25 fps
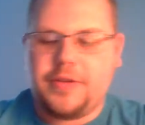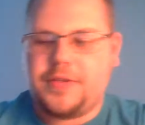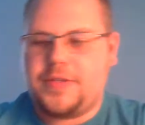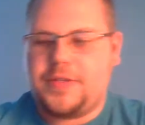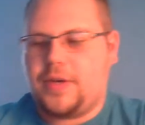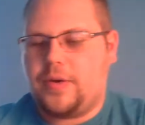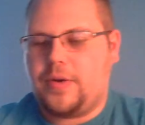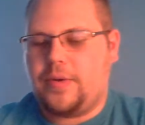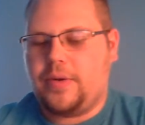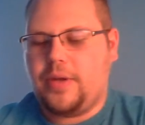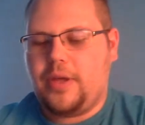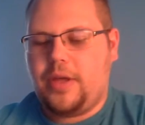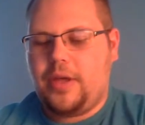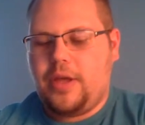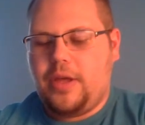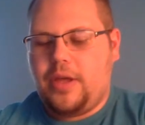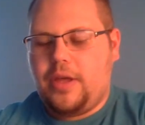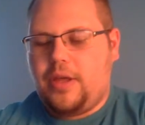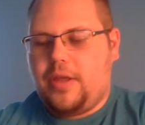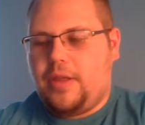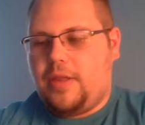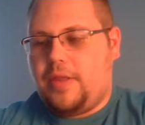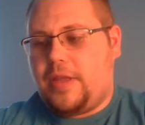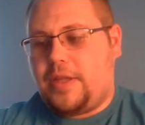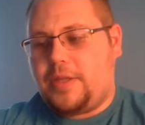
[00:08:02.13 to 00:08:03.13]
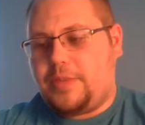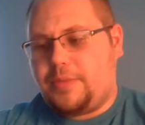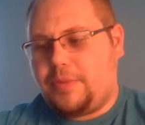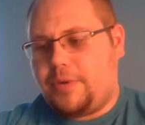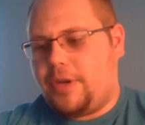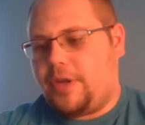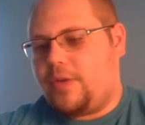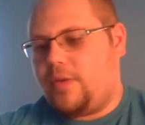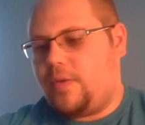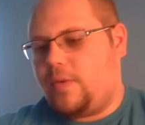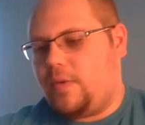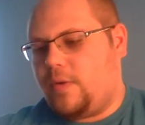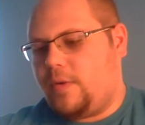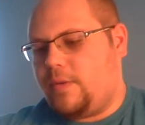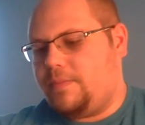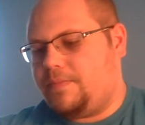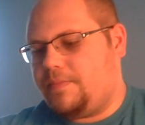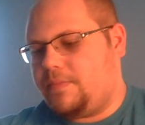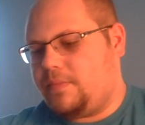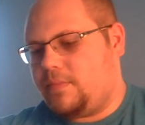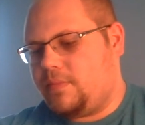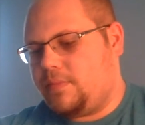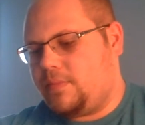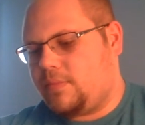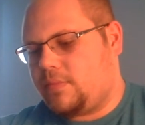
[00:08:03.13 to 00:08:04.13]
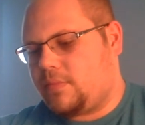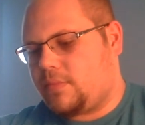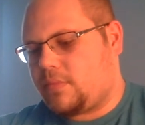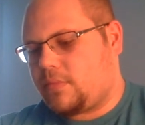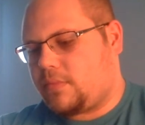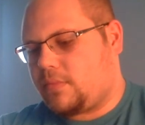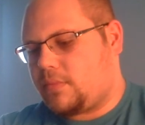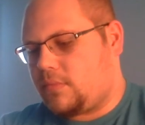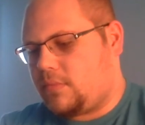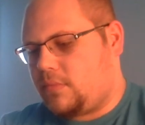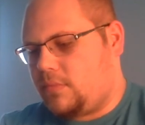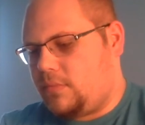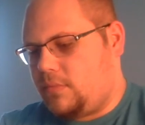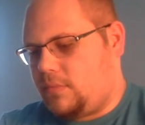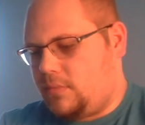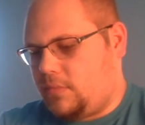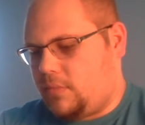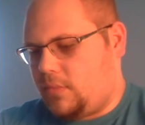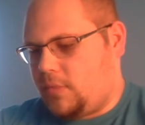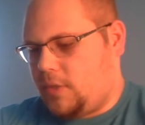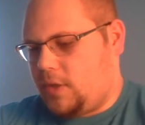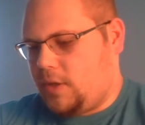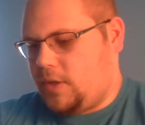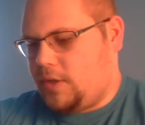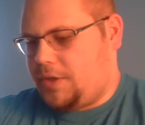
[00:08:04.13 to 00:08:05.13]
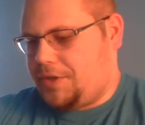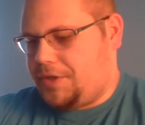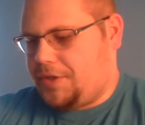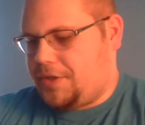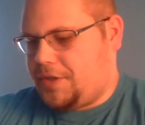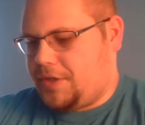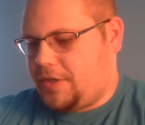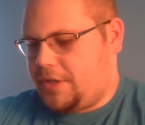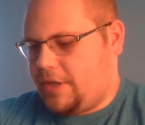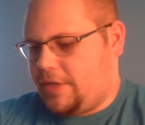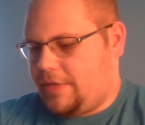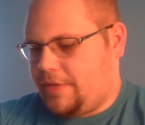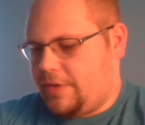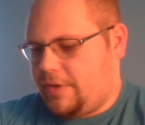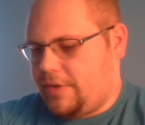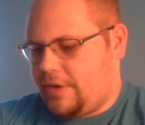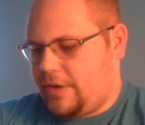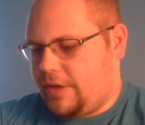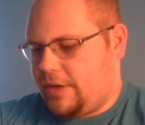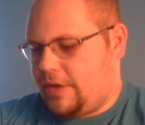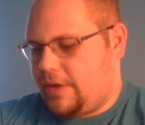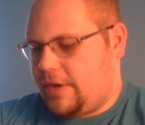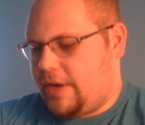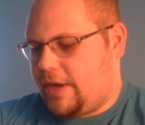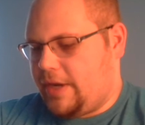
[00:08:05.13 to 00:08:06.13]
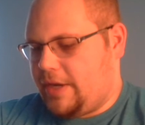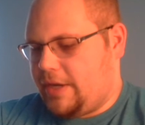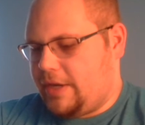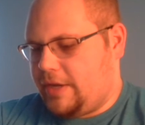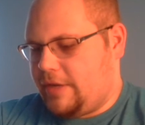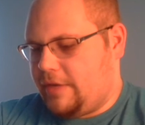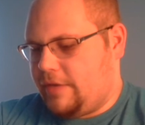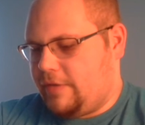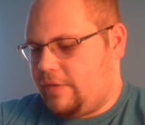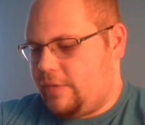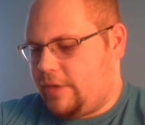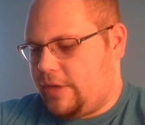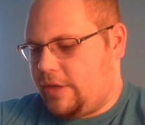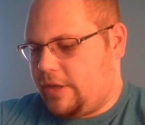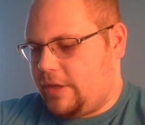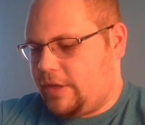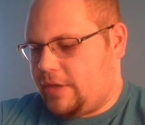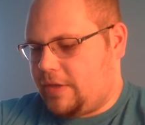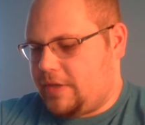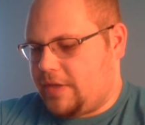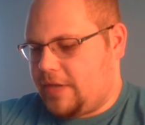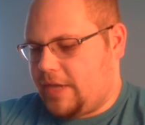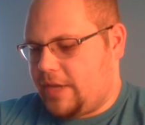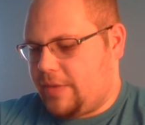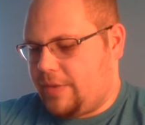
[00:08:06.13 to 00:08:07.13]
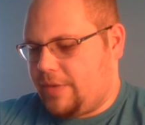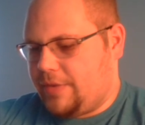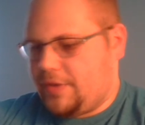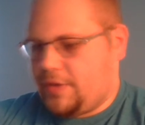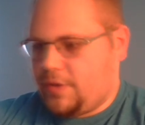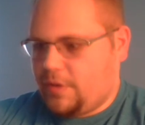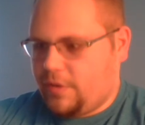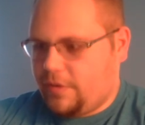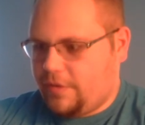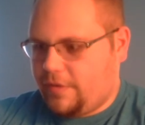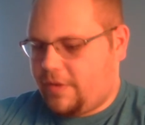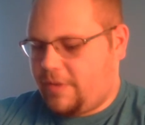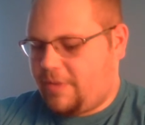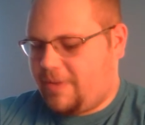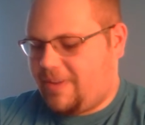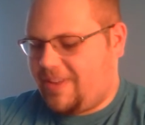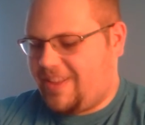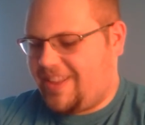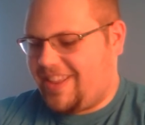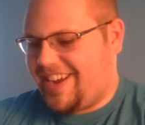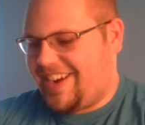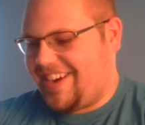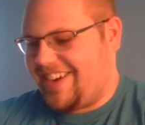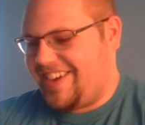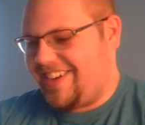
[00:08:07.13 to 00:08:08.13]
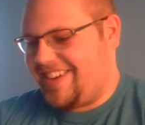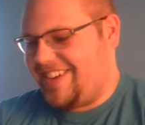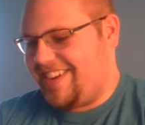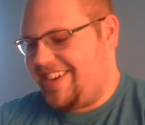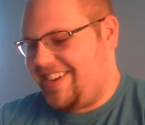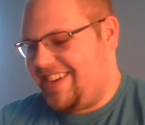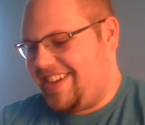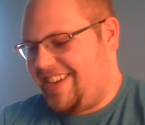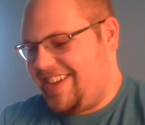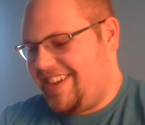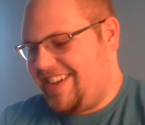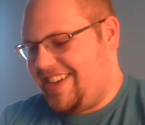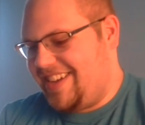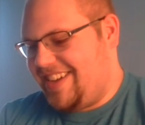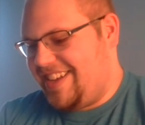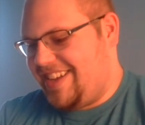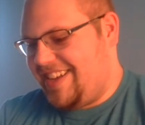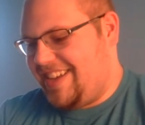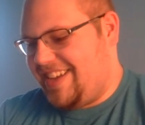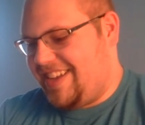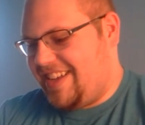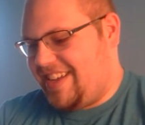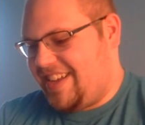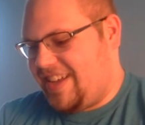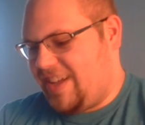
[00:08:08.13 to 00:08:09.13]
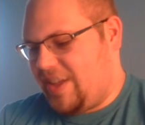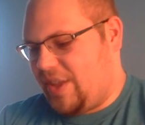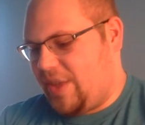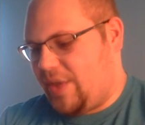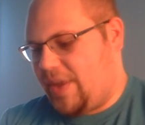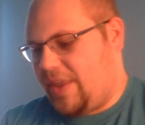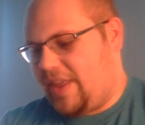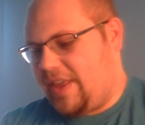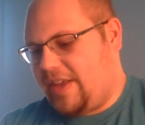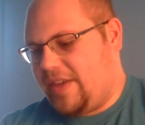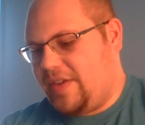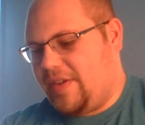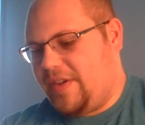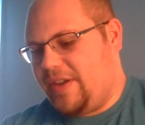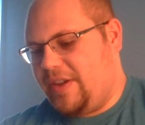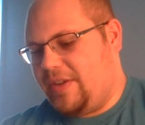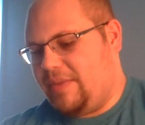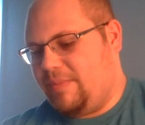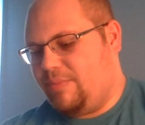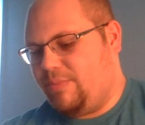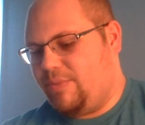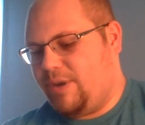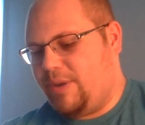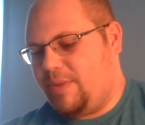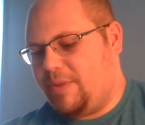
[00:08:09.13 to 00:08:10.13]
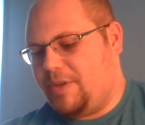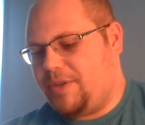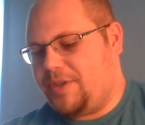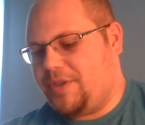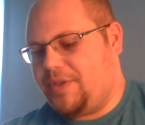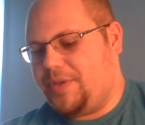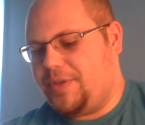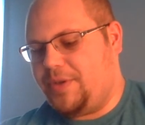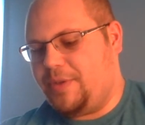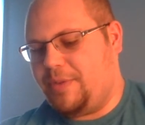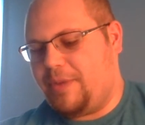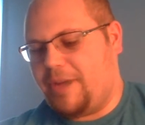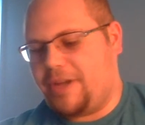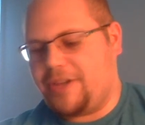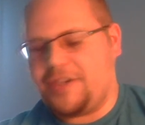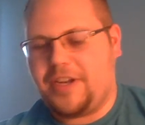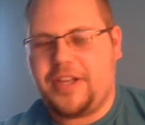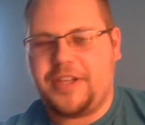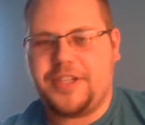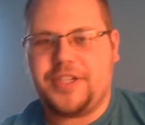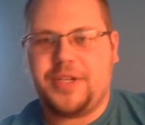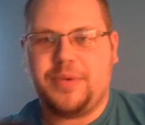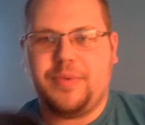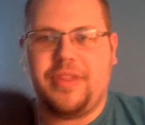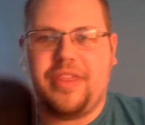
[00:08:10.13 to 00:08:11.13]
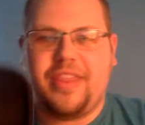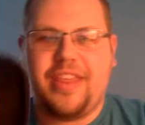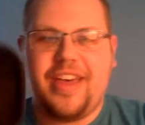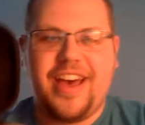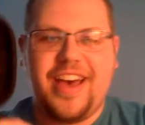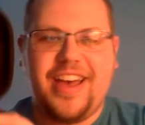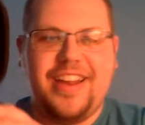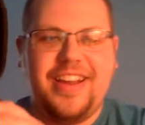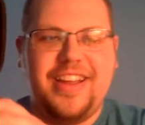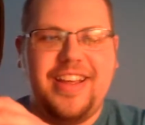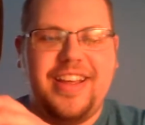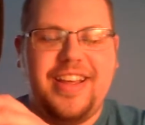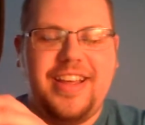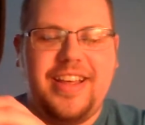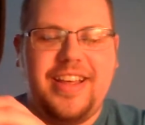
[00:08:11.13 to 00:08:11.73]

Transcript: So that's pretty cool. And just to give you another idea of what it looks like with 2 of them in there. Although I think you can pretty much use your imagination with that.